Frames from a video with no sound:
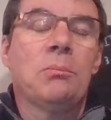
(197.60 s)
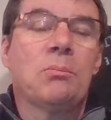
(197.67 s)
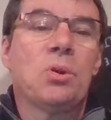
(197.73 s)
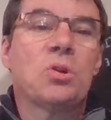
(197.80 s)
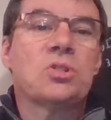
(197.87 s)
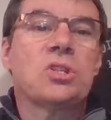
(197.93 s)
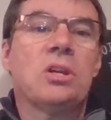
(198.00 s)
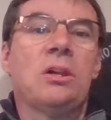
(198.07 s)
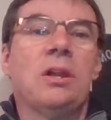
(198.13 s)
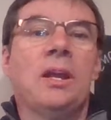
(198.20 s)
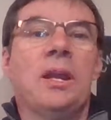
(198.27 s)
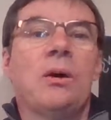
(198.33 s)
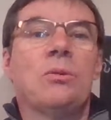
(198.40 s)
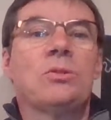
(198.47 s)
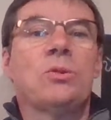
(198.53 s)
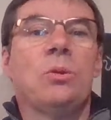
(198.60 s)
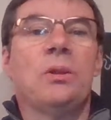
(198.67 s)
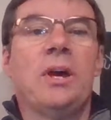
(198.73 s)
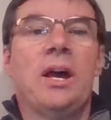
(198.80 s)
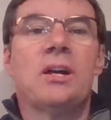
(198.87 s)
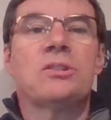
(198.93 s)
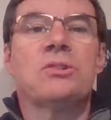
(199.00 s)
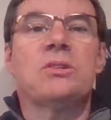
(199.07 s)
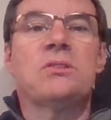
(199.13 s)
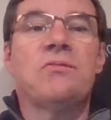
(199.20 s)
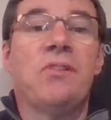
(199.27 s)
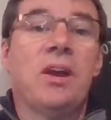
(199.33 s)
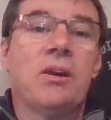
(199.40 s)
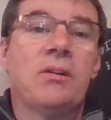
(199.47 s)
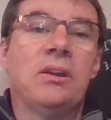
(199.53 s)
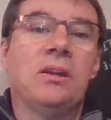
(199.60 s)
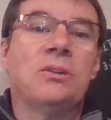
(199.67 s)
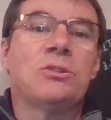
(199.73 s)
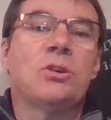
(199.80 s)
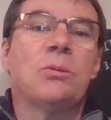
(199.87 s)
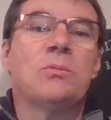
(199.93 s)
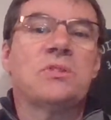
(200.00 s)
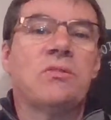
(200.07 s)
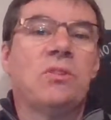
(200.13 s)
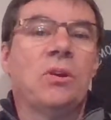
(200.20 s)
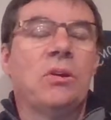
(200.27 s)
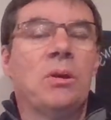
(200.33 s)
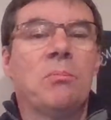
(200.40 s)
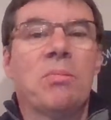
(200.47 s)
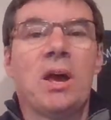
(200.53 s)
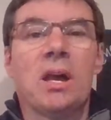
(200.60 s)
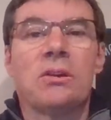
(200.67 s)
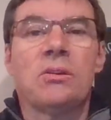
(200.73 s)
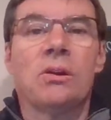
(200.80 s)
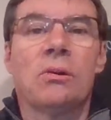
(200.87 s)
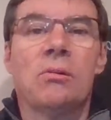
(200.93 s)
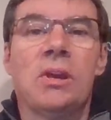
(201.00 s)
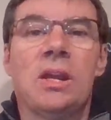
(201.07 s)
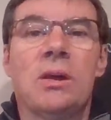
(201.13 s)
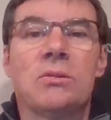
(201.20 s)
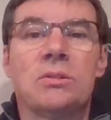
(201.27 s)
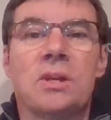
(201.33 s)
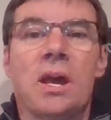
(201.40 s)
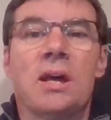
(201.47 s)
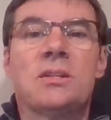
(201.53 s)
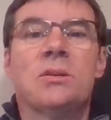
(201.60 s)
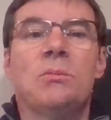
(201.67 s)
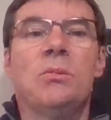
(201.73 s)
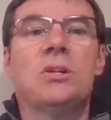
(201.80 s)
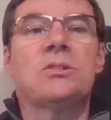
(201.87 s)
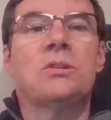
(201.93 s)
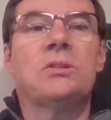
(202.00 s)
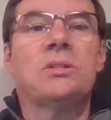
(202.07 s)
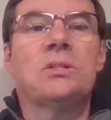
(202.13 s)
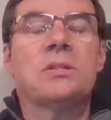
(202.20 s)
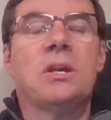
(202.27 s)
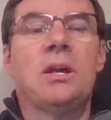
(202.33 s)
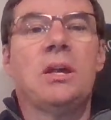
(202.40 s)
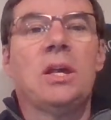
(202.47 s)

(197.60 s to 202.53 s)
Personal and household actions vary in terms of their impact on greenhouse gas emissions